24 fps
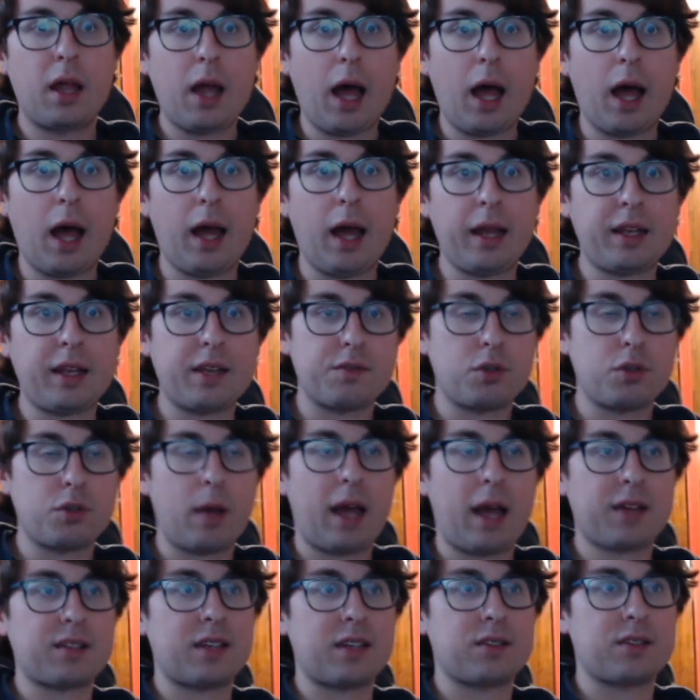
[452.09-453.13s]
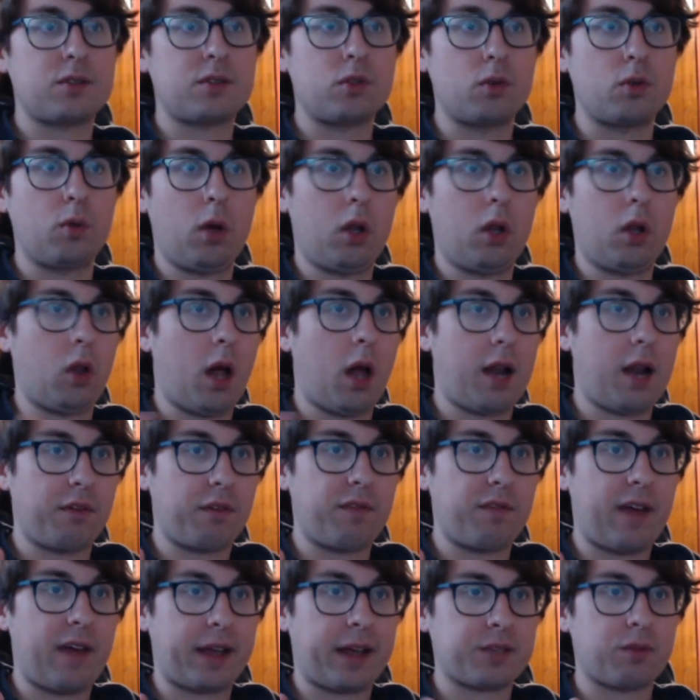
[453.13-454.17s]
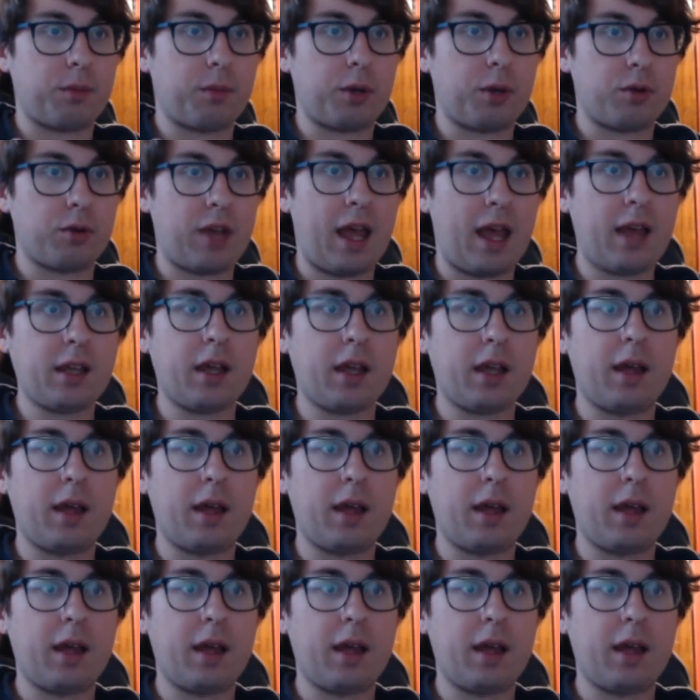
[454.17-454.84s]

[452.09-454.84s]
It gives you access to a lot of effects from your deck.